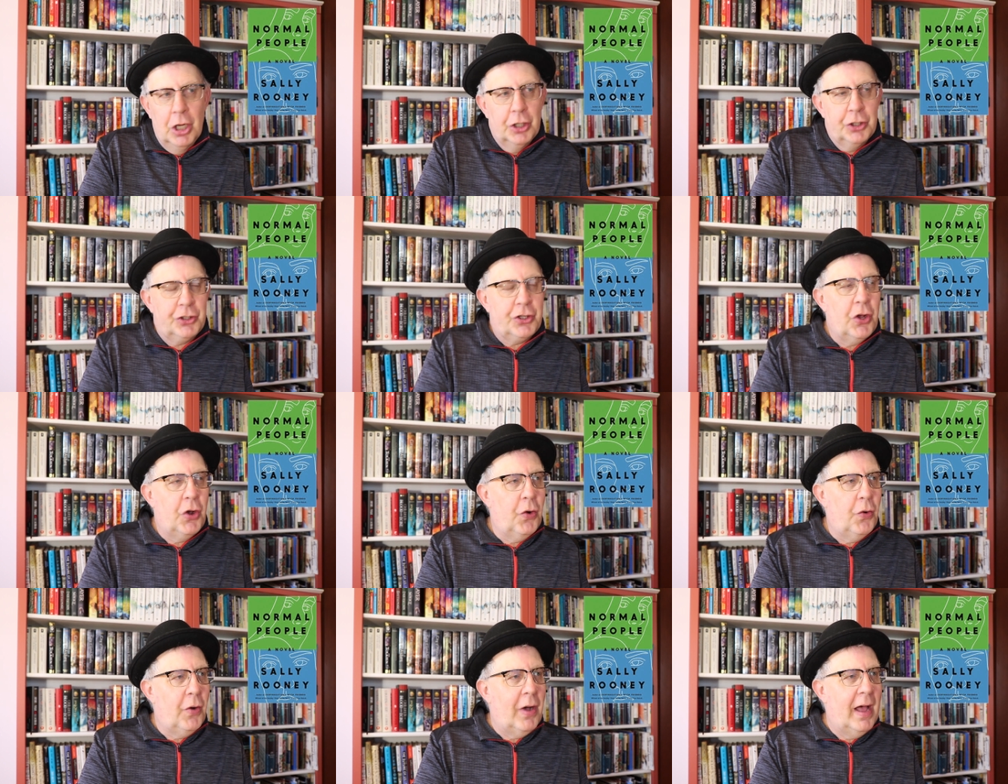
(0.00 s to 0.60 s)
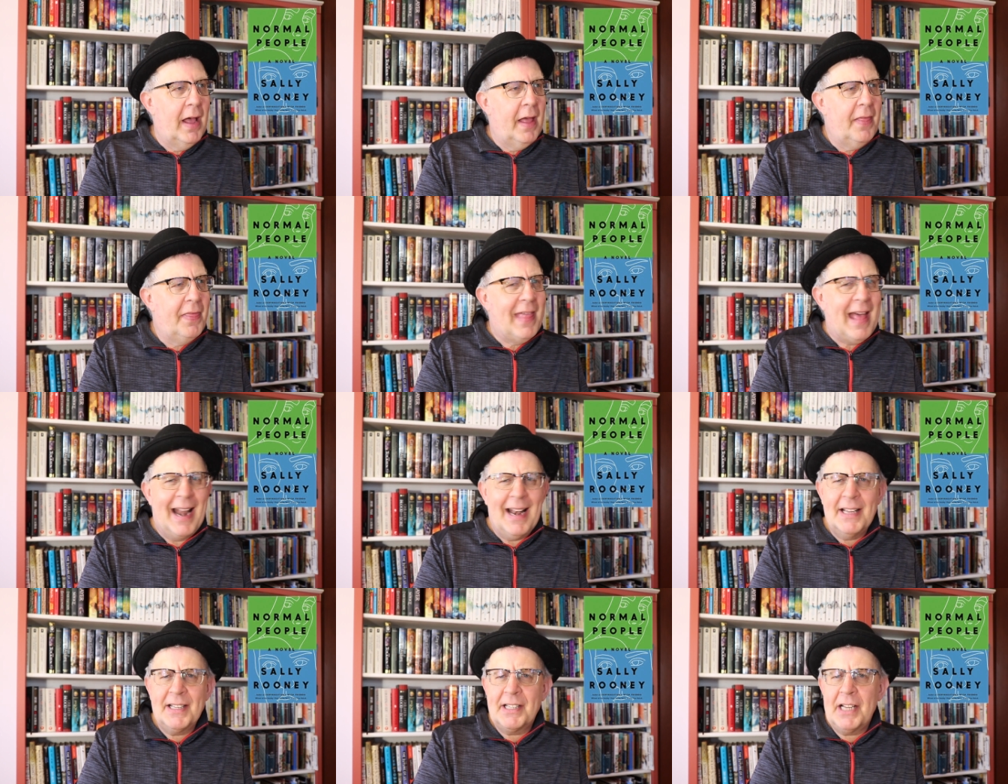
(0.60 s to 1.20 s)
So uh,
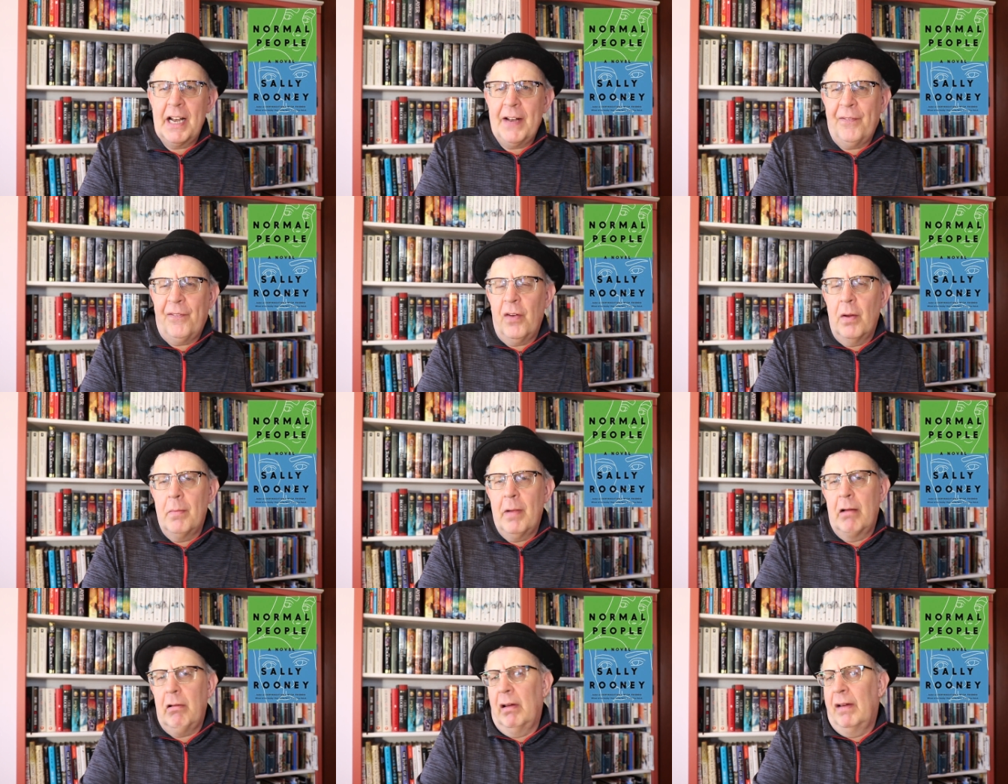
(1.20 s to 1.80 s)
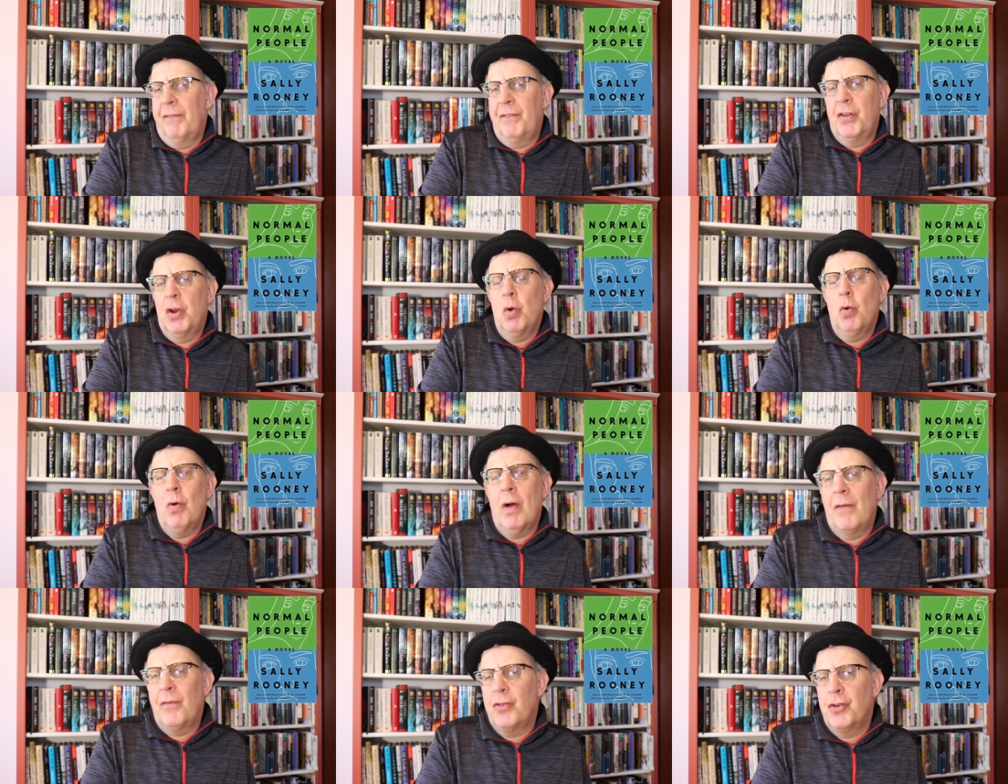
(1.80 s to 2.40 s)
that is it for my
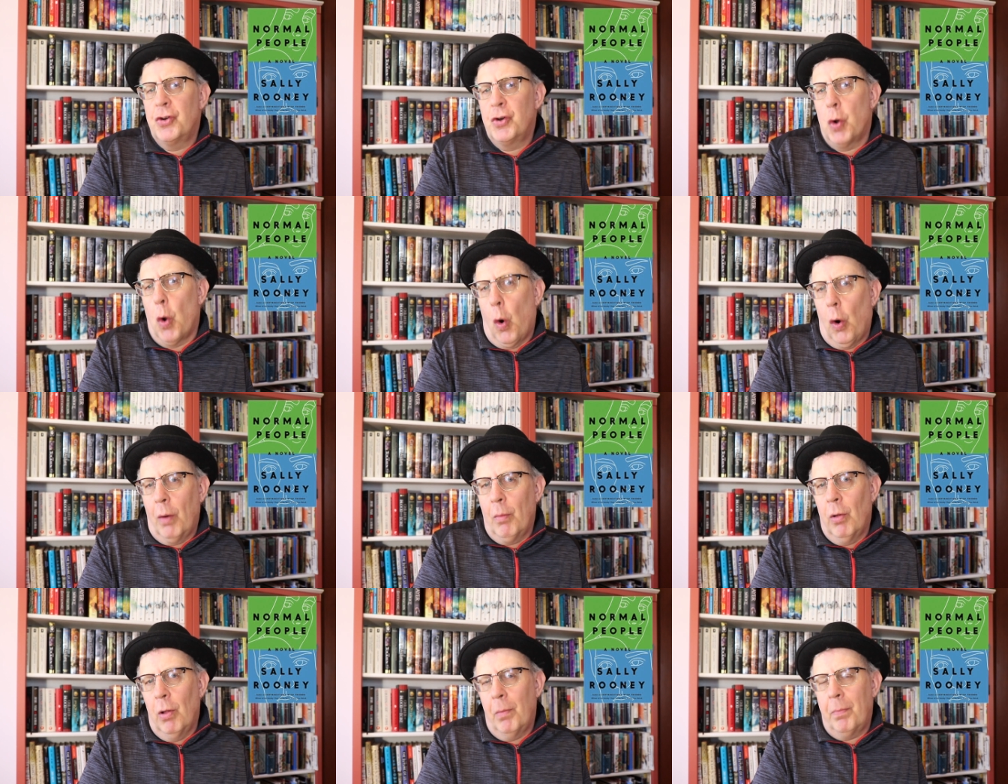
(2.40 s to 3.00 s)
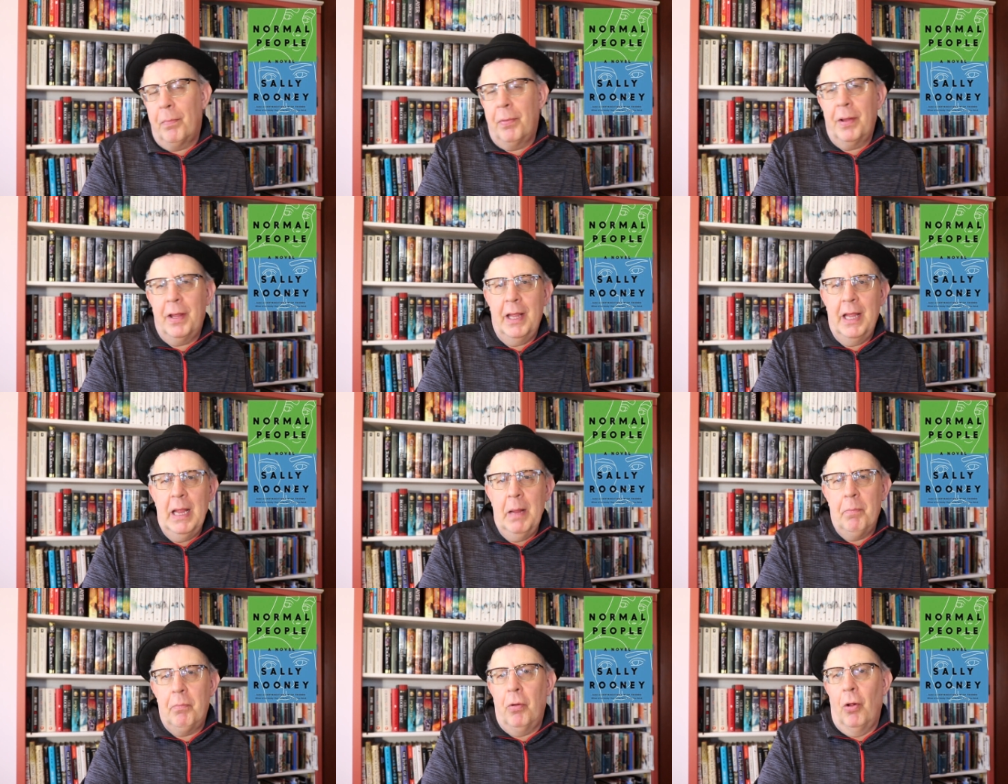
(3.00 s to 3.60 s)
review of Normal
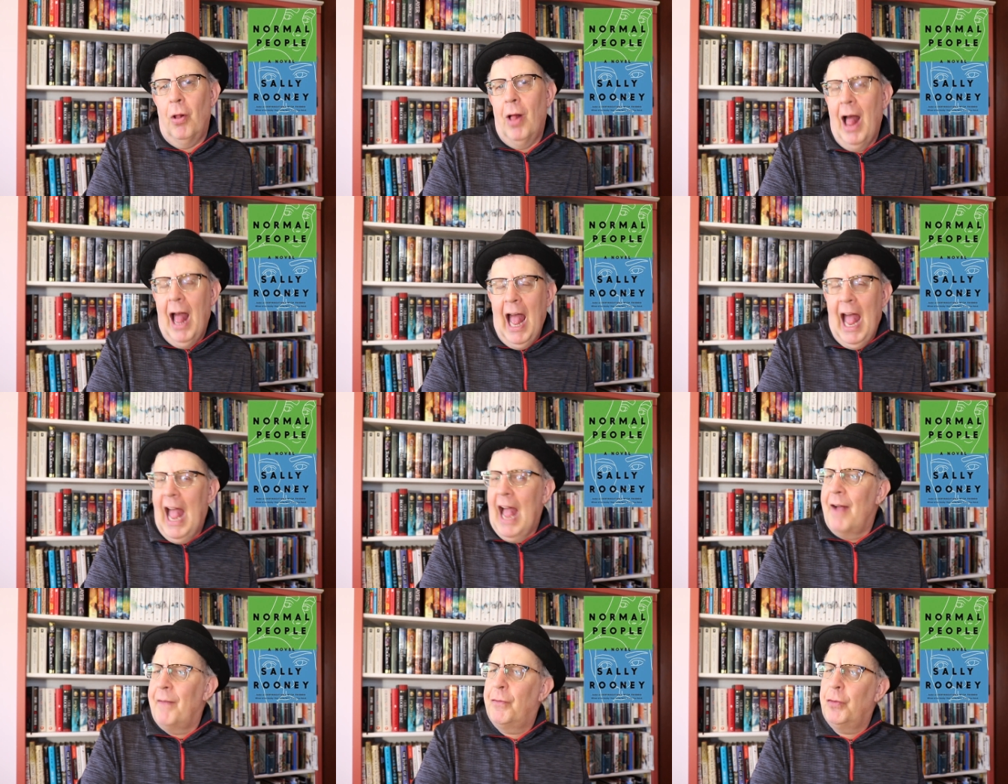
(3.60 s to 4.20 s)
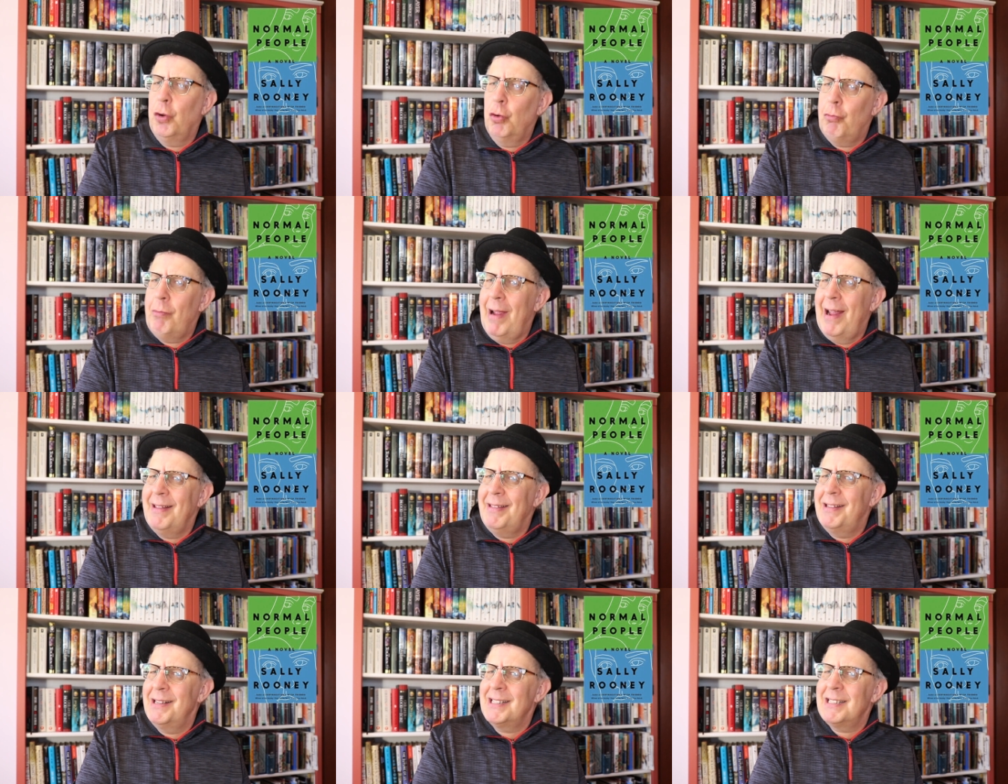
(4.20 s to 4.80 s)
People. Have you
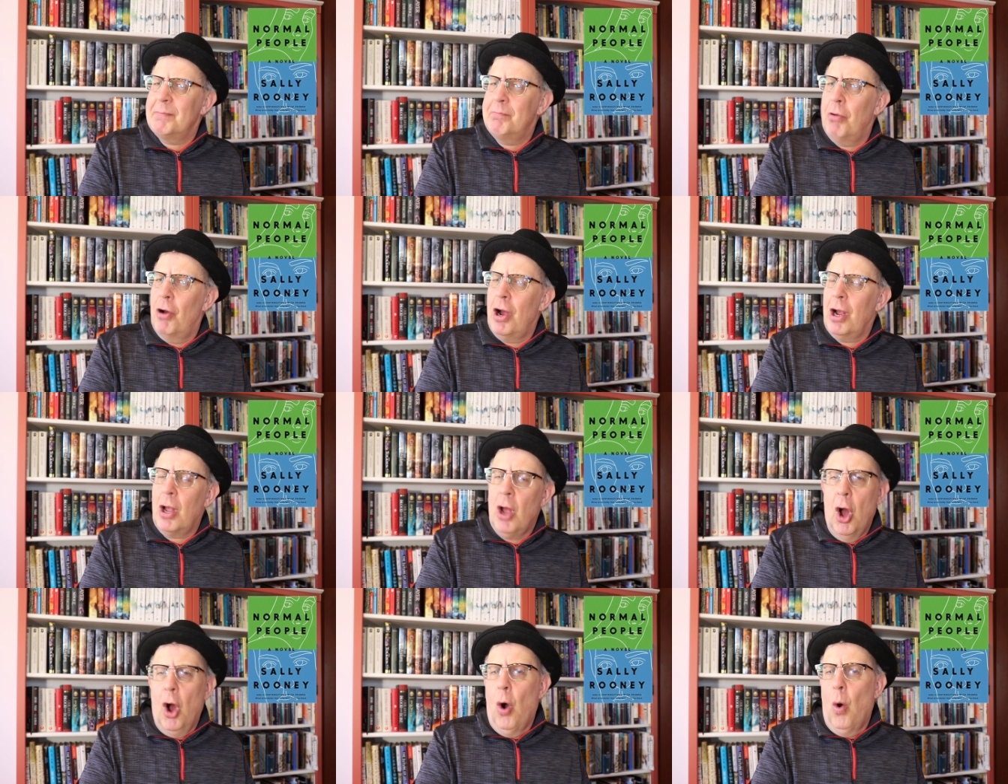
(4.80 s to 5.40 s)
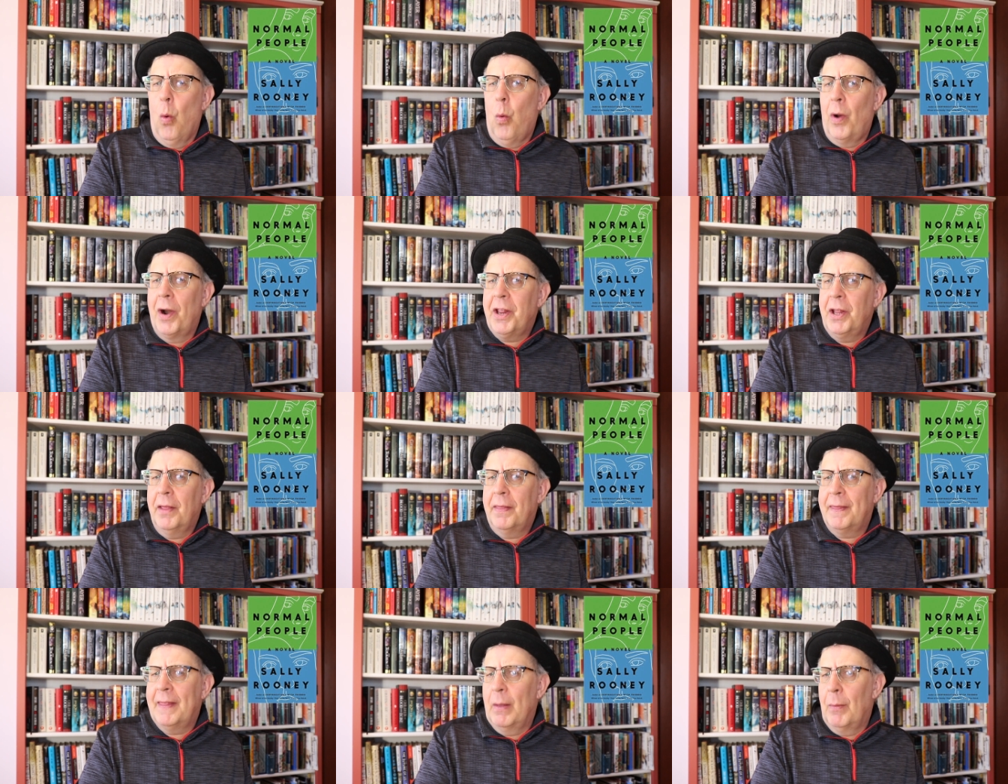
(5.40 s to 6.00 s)
read this book? What
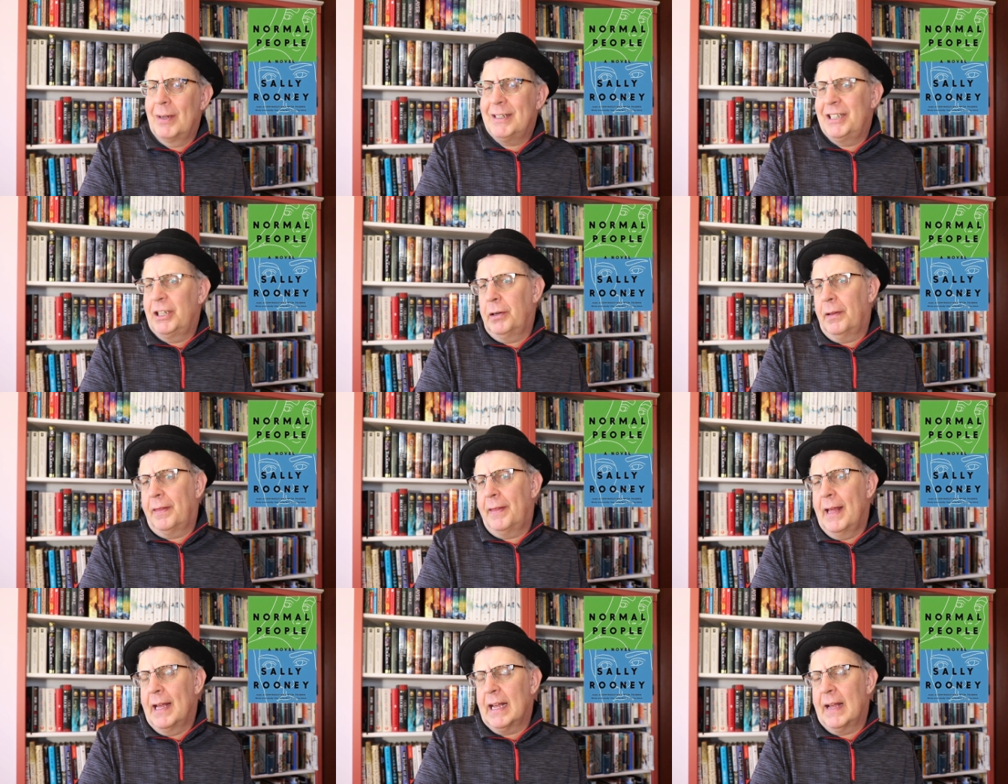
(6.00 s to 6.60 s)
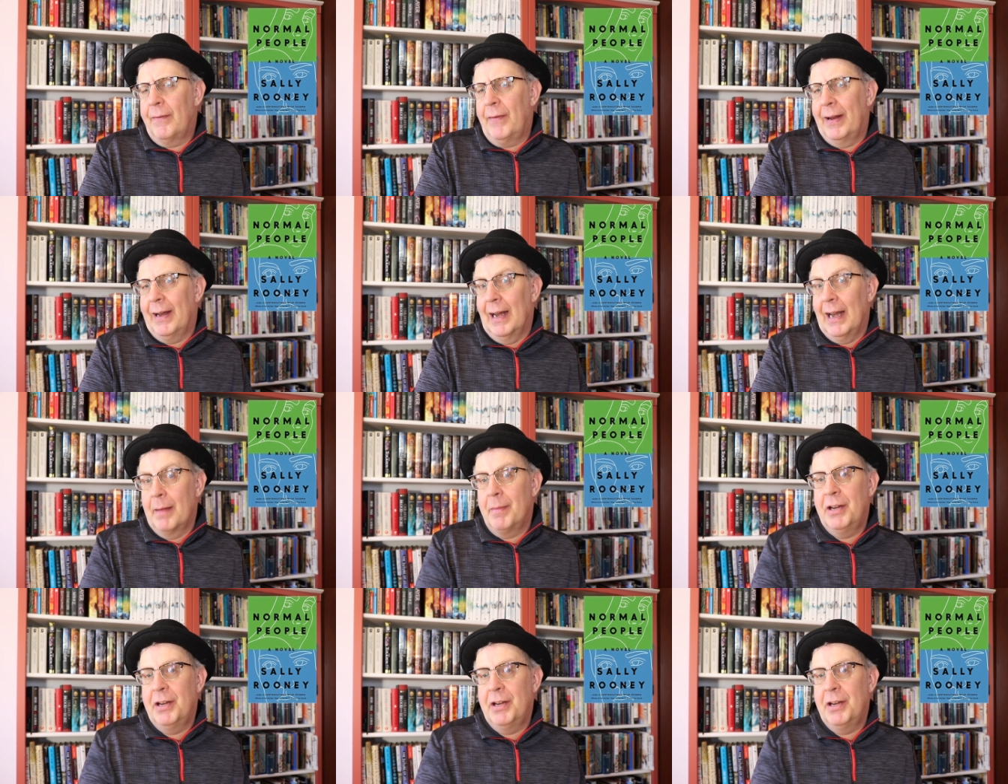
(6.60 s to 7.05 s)
do you think? What do you think of it?